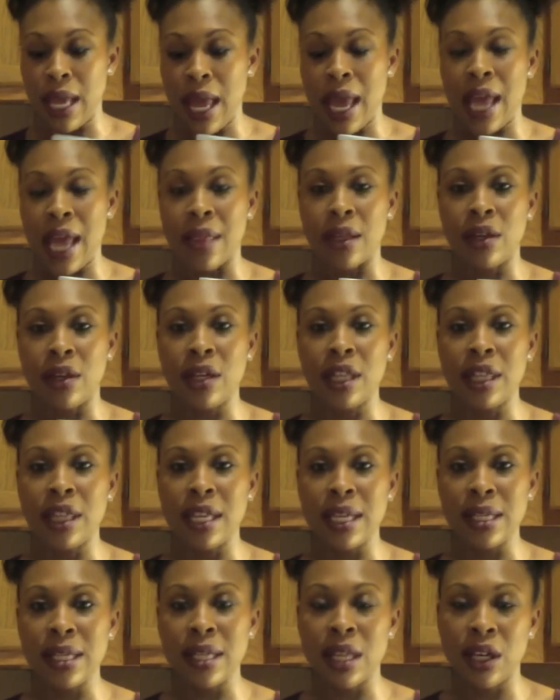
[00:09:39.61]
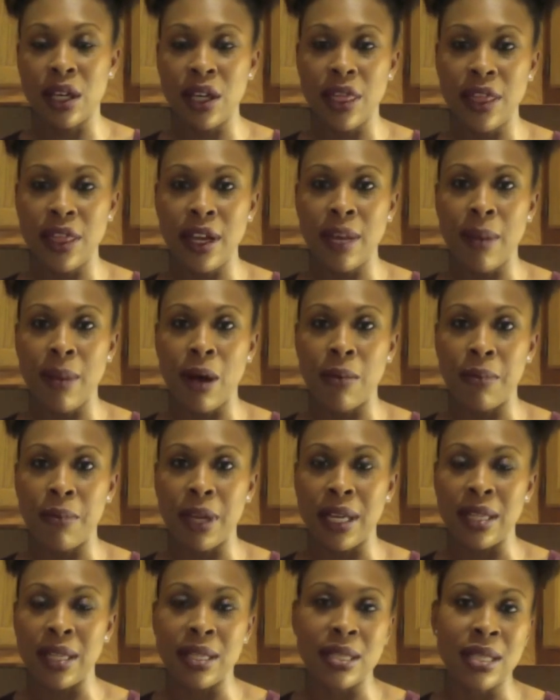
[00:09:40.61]
And the good thing about
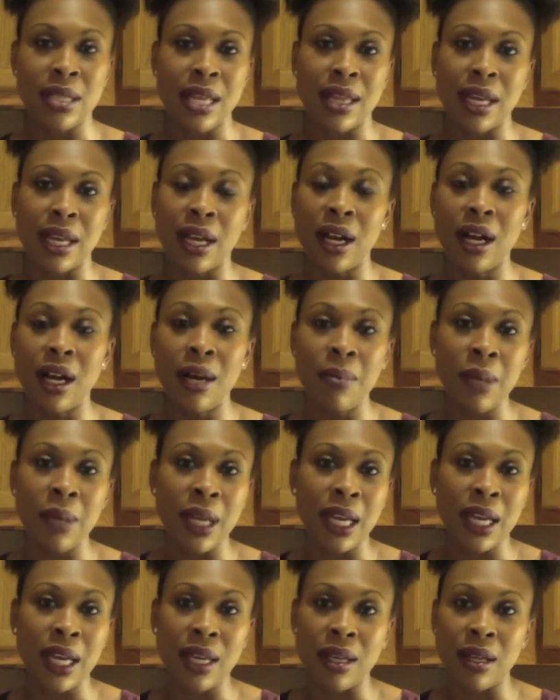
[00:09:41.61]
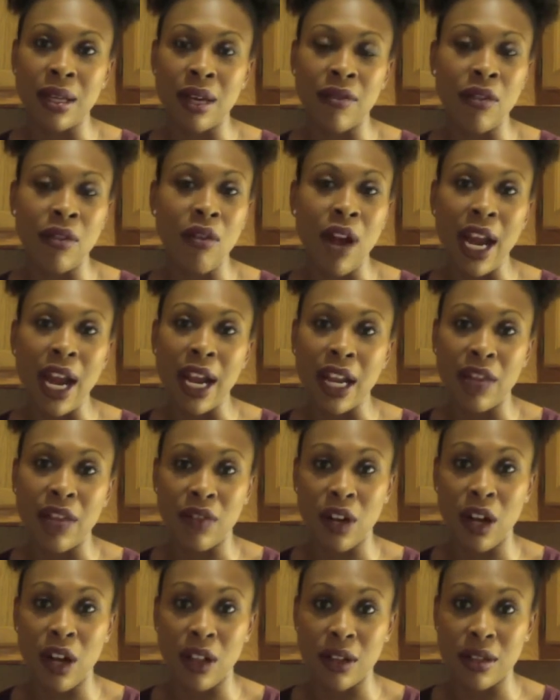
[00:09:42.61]
beans is that they come in a variety of
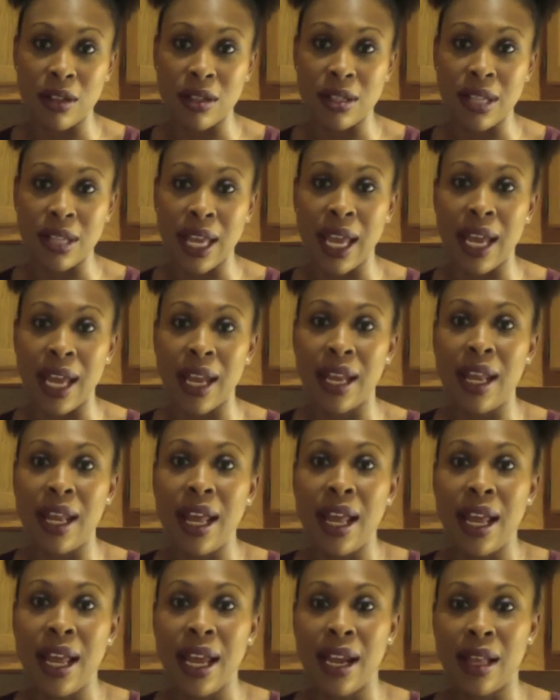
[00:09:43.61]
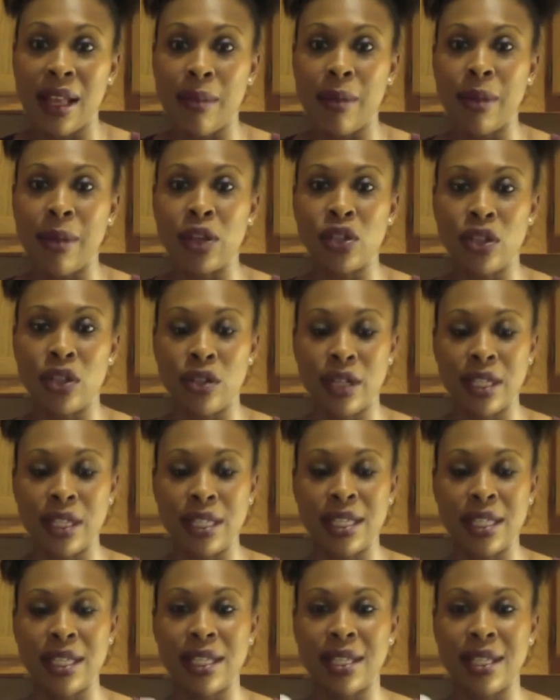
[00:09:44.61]
colors. And yeah, let me make sure you can
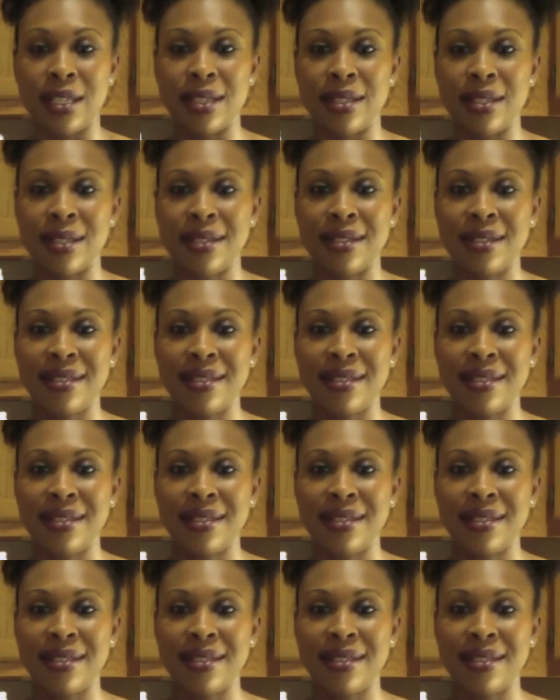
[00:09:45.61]
see these.